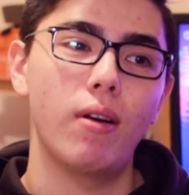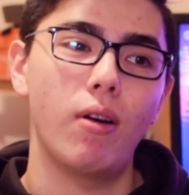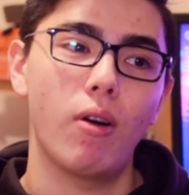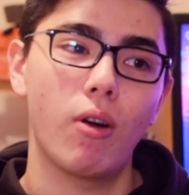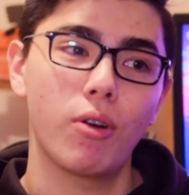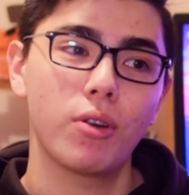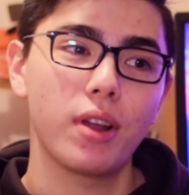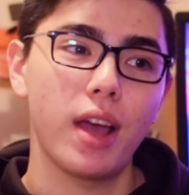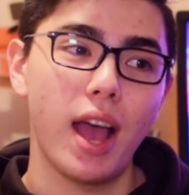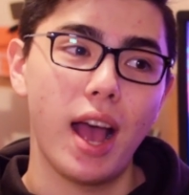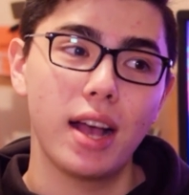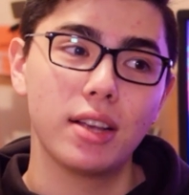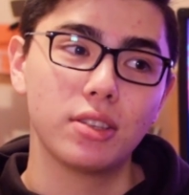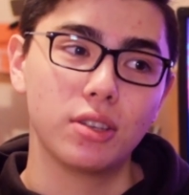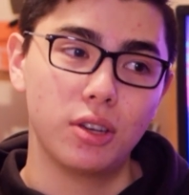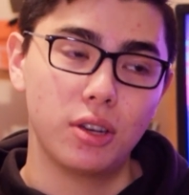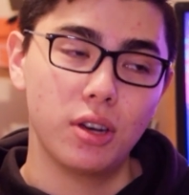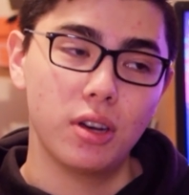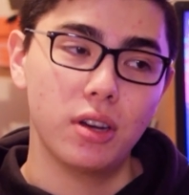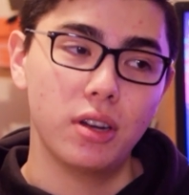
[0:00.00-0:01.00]
aren't as
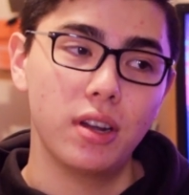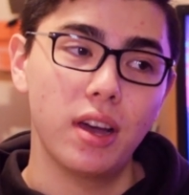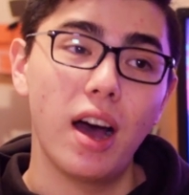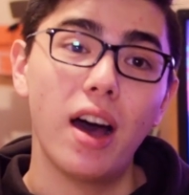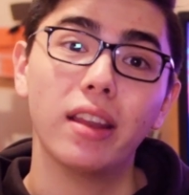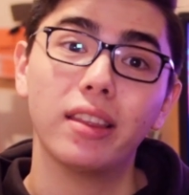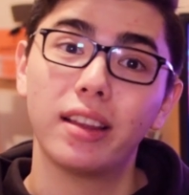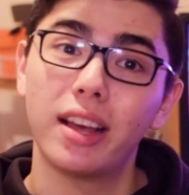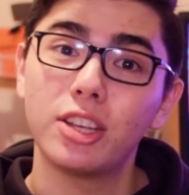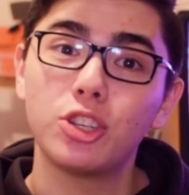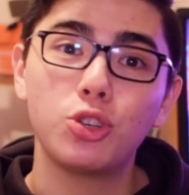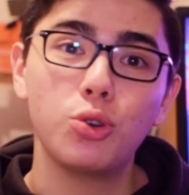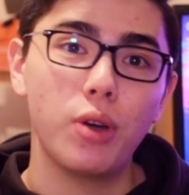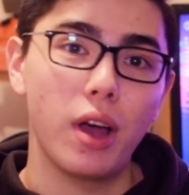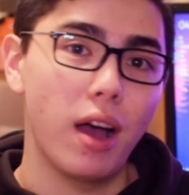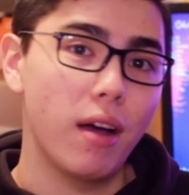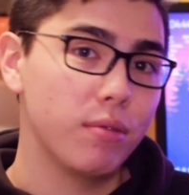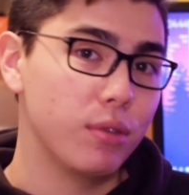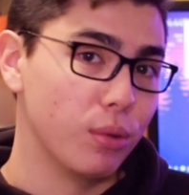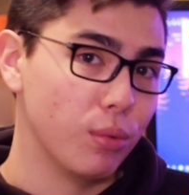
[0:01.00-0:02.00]
good unless you
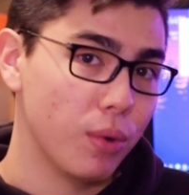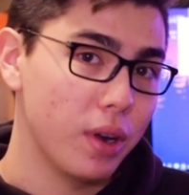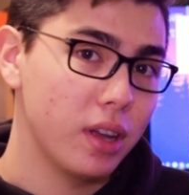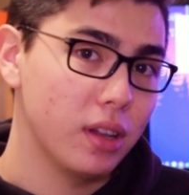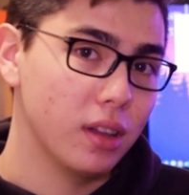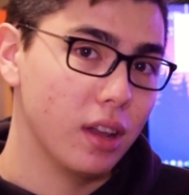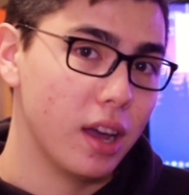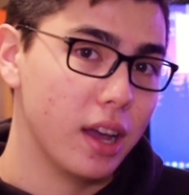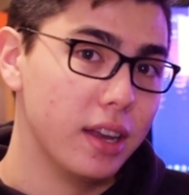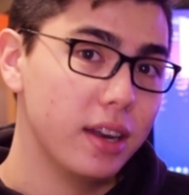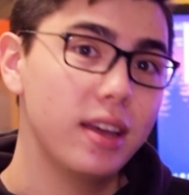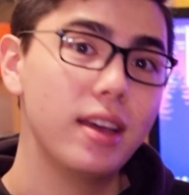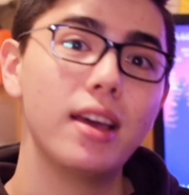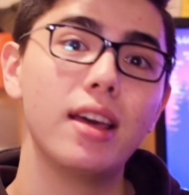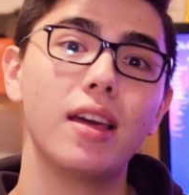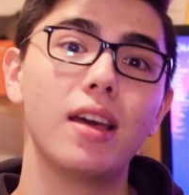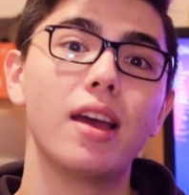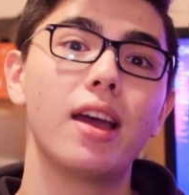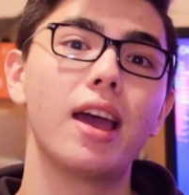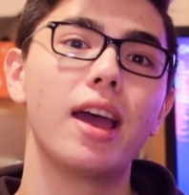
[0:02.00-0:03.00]
have the ring light,
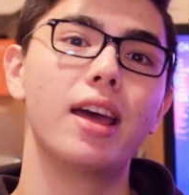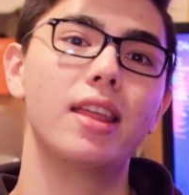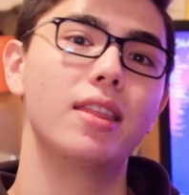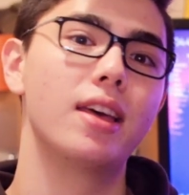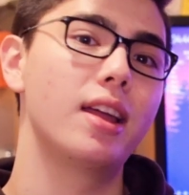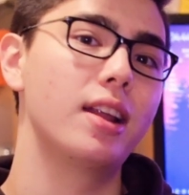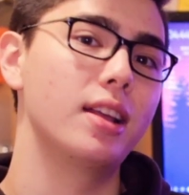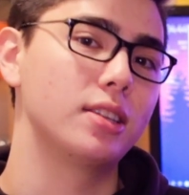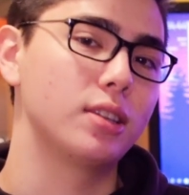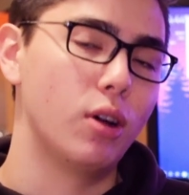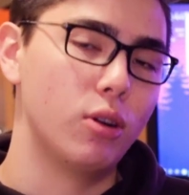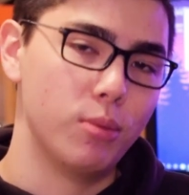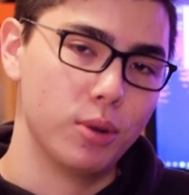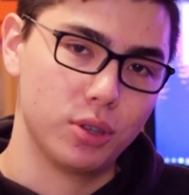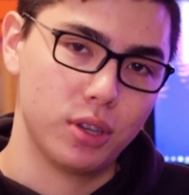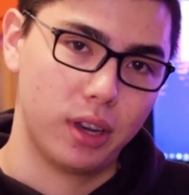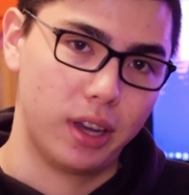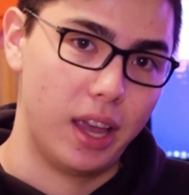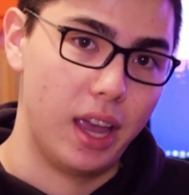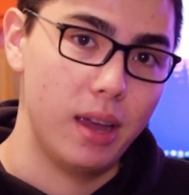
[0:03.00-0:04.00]
and then it's
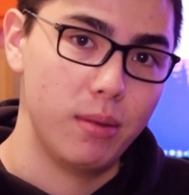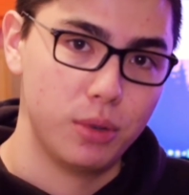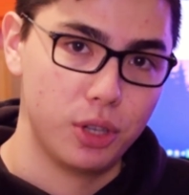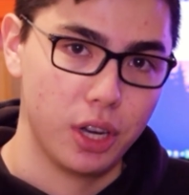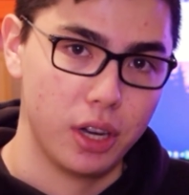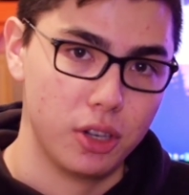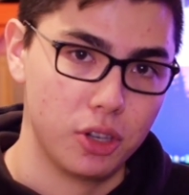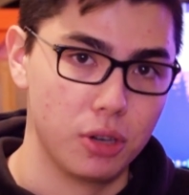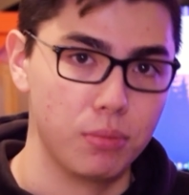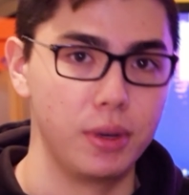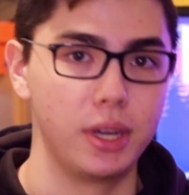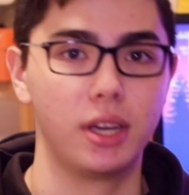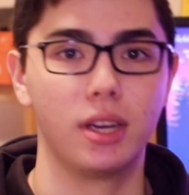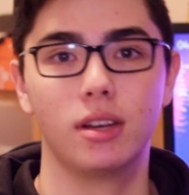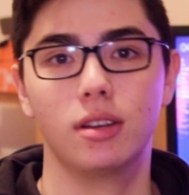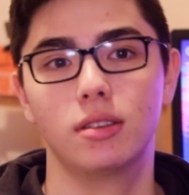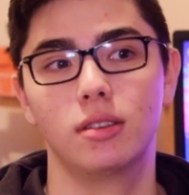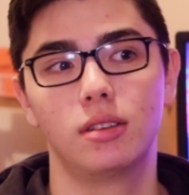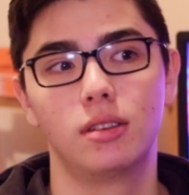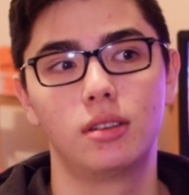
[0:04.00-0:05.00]
almost a game changer,
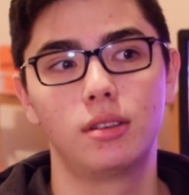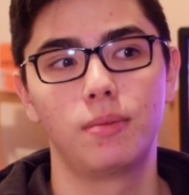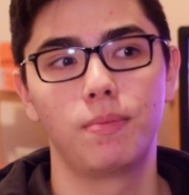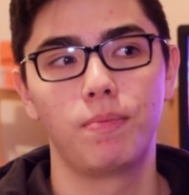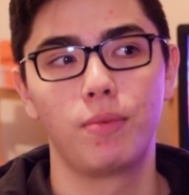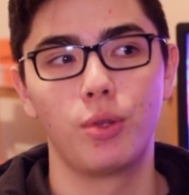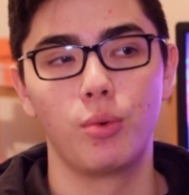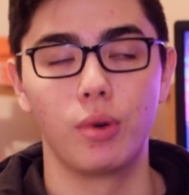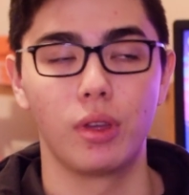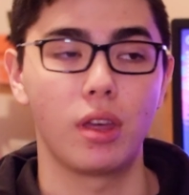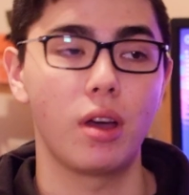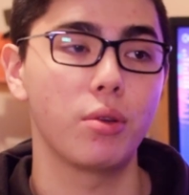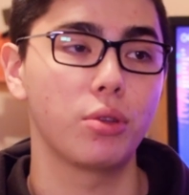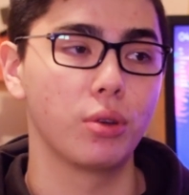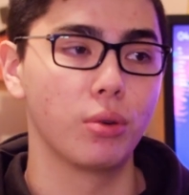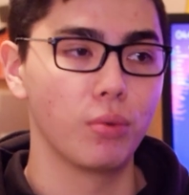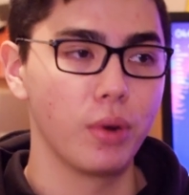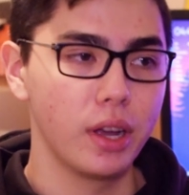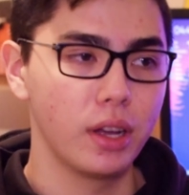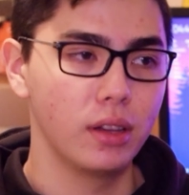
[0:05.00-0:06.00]
because without
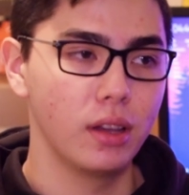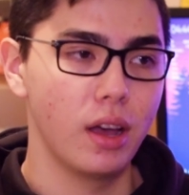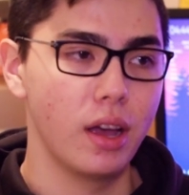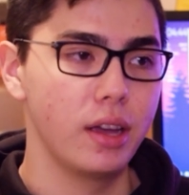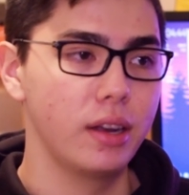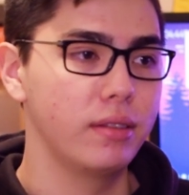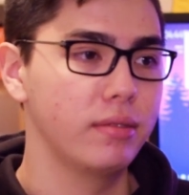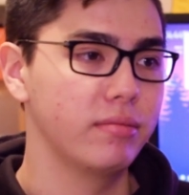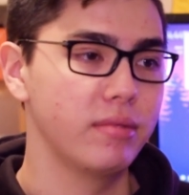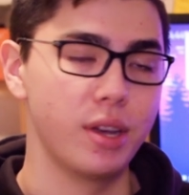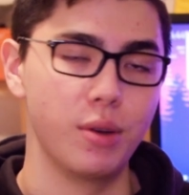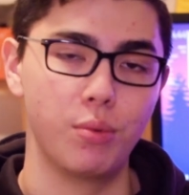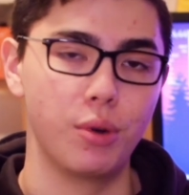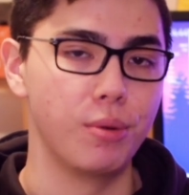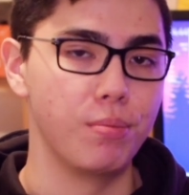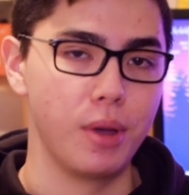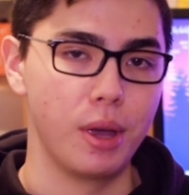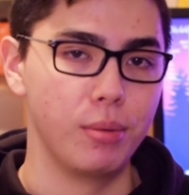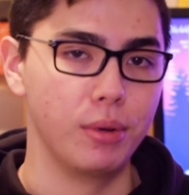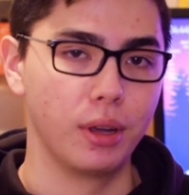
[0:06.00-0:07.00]
the ring light, it
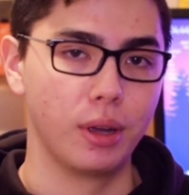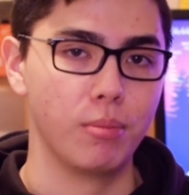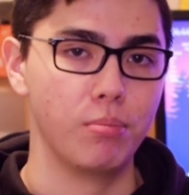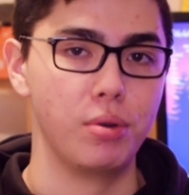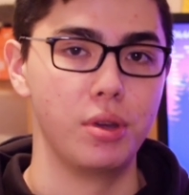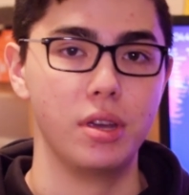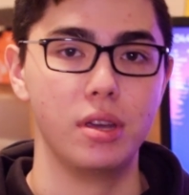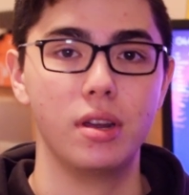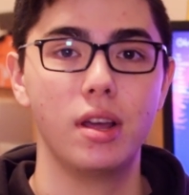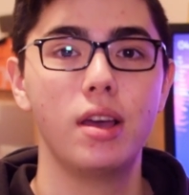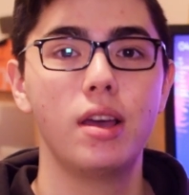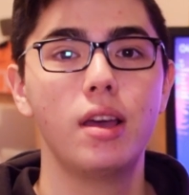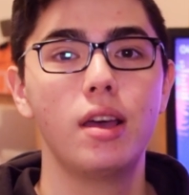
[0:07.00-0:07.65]
wouldn't be able to compete.